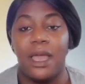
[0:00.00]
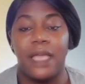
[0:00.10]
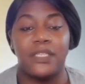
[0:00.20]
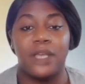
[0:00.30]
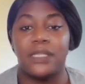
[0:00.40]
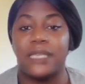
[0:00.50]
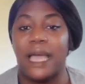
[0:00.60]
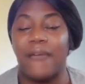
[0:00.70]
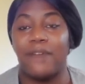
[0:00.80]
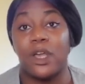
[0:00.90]
It's not to
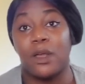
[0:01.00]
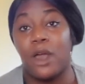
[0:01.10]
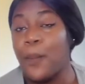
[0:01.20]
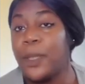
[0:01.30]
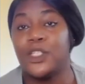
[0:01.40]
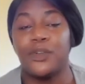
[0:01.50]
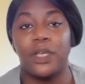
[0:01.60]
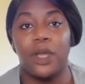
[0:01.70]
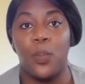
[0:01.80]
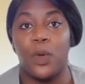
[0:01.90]
have a
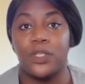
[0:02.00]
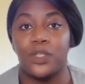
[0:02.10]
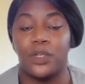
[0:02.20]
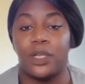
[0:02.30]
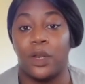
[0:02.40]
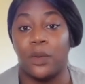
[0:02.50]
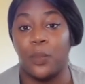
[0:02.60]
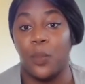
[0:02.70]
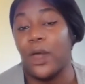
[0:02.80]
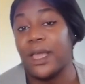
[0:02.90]
commentary on what's good or
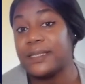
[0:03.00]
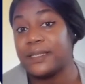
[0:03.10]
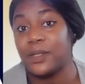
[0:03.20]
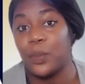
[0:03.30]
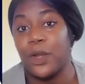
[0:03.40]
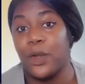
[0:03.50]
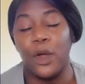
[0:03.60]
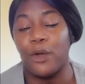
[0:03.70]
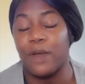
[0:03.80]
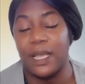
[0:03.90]
what isn't. We're
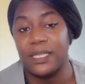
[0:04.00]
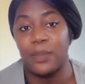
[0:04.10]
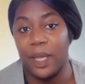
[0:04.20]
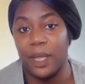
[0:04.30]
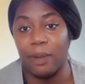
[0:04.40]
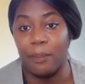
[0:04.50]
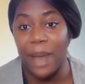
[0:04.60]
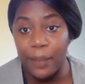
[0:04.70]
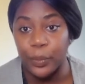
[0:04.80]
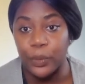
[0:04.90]
not creating a peering
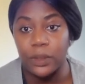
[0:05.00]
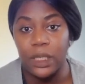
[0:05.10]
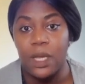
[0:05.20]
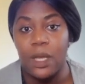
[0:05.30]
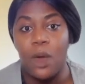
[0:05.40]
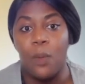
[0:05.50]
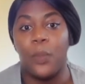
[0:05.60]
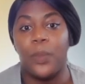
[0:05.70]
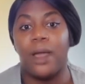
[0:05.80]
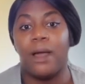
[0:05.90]
Bible.
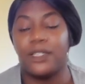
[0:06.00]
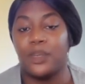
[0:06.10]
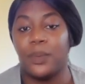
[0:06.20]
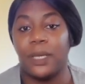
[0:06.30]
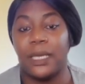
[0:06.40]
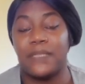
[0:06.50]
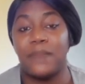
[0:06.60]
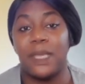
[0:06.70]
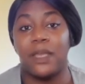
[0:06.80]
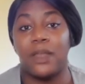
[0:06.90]
What we are doing is
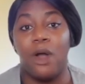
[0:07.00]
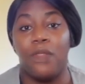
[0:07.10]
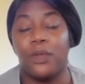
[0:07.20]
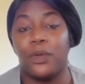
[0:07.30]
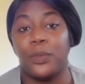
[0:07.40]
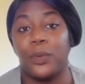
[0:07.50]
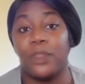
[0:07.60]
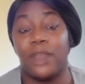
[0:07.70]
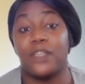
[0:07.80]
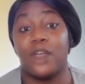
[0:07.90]
making all the good
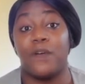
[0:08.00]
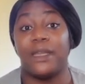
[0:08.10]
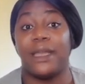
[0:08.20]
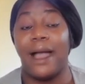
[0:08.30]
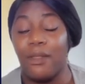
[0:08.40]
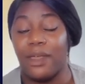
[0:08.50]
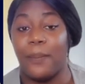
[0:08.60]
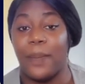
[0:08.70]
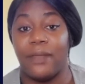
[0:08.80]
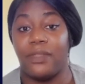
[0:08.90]
work that's already out
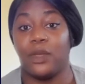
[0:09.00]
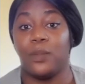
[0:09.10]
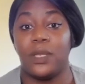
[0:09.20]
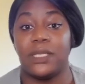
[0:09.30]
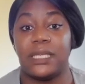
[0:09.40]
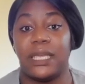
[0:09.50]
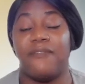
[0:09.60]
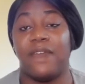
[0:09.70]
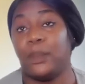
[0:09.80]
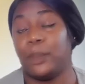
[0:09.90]
there by the community
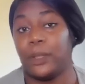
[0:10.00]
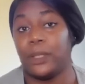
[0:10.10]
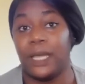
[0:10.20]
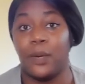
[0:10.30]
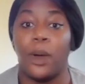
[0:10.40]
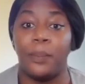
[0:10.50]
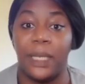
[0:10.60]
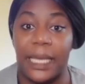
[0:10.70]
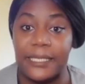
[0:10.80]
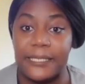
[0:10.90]
available in one
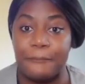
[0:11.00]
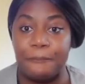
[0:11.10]
place.